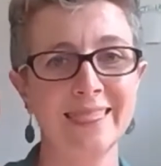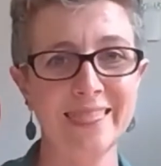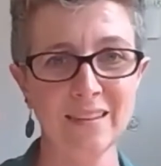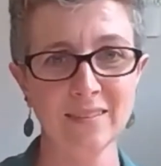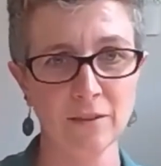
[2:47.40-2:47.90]

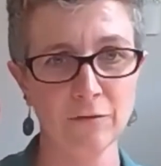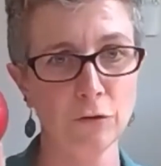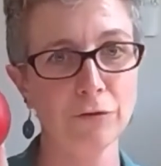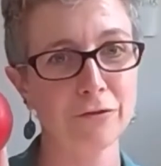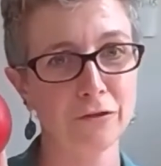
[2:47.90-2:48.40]
this, if
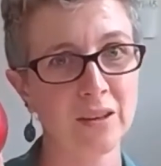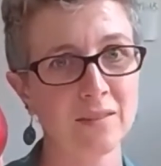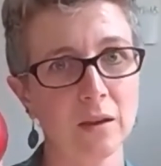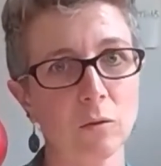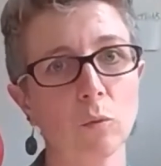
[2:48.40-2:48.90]
you freeze
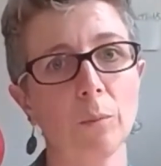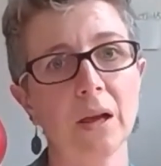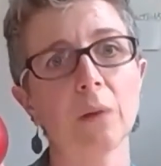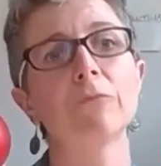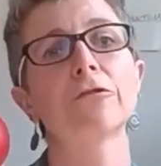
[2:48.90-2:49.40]
it, will
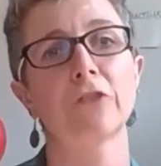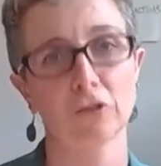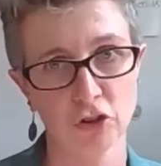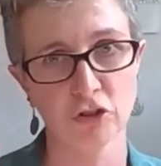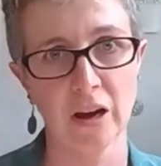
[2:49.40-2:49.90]
become
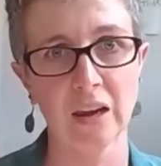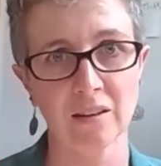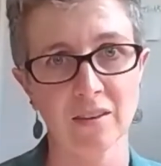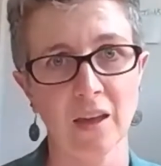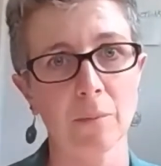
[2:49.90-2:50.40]
frustrating
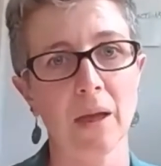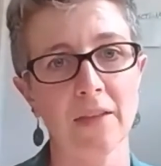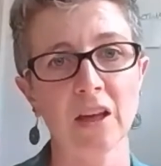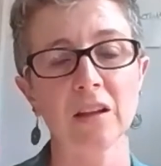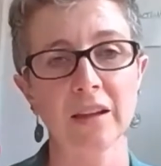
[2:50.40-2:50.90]
to them
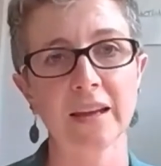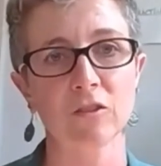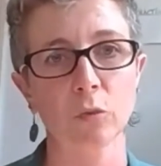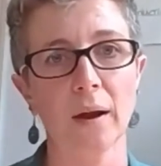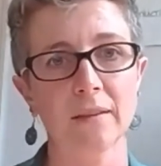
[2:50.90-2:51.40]
and they'll lick
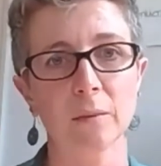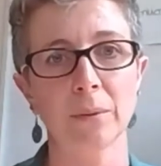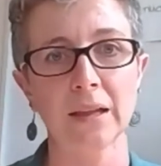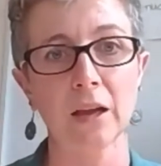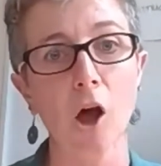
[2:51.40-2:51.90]
it twice and
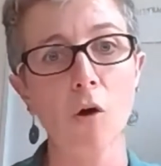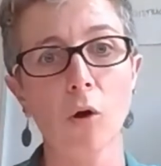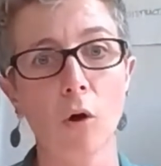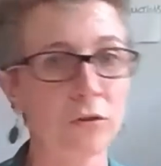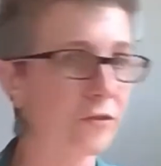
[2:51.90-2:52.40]
be like, oh,
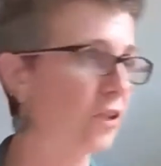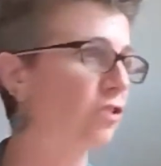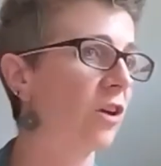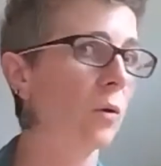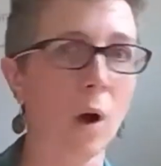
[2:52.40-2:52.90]

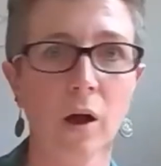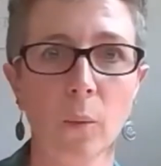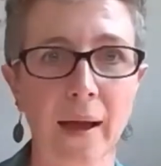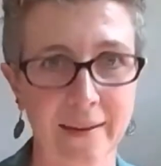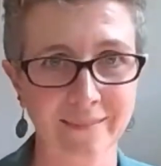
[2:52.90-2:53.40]
goldfish, and walk
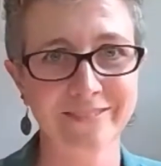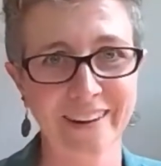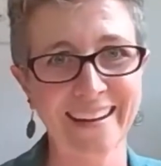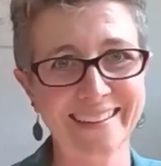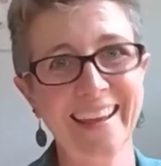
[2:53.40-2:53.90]
away,
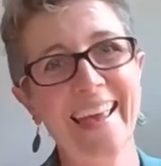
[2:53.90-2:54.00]
right?